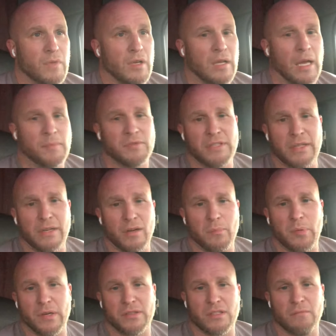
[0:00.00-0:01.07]
I'm sitting here
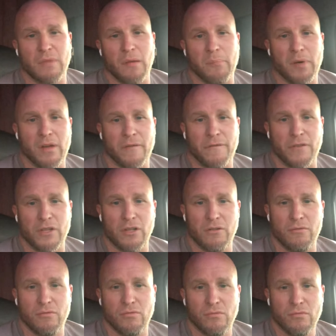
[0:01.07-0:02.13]
busting my butt for
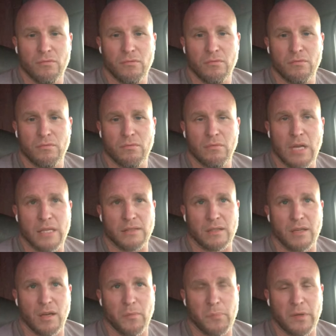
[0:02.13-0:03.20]
you as a
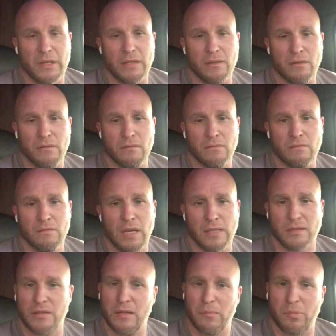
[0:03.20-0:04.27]
company, as
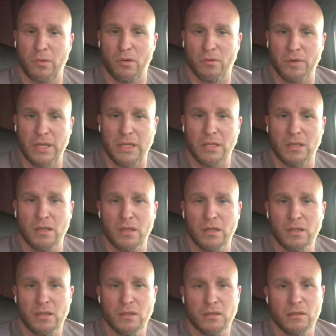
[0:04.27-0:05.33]
an employee,
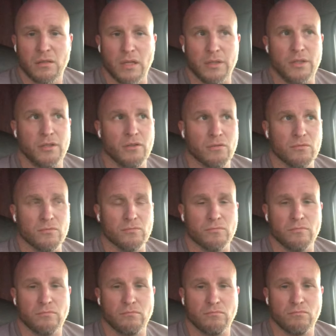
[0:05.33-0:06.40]
and you gonna
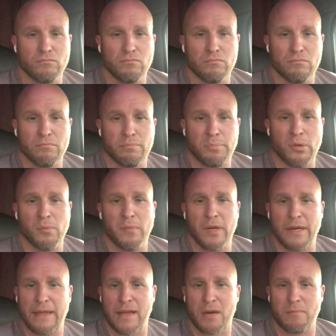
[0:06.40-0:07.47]
pull
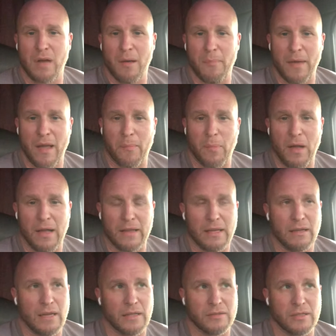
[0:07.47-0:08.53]
money out of my back
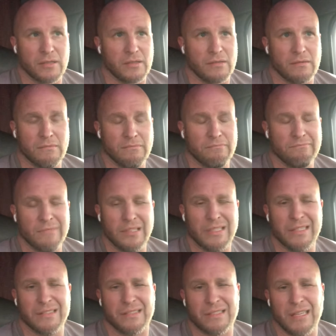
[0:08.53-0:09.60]
pocket. It
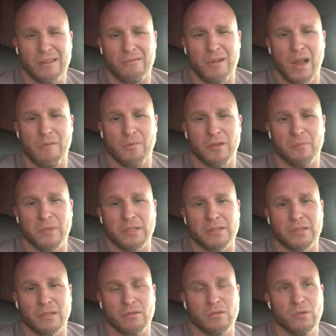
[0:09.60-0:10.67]
didn't sit right with me,
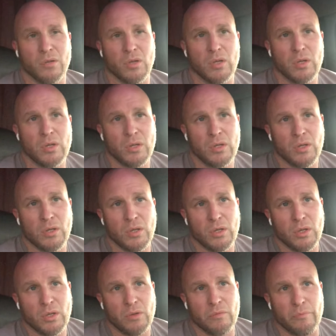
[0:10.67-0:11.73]
so.
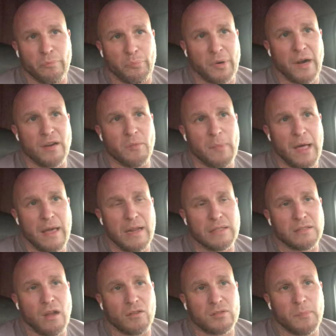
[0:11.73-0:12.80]
Prayed about it,
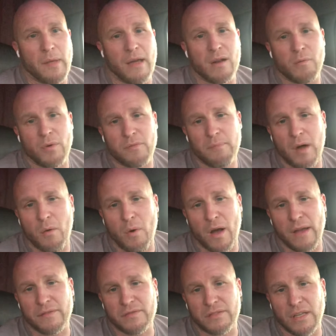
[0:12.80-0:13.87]
talked about it with my
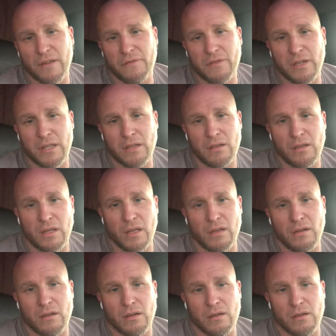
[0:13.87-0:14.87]
wife Stephanie, and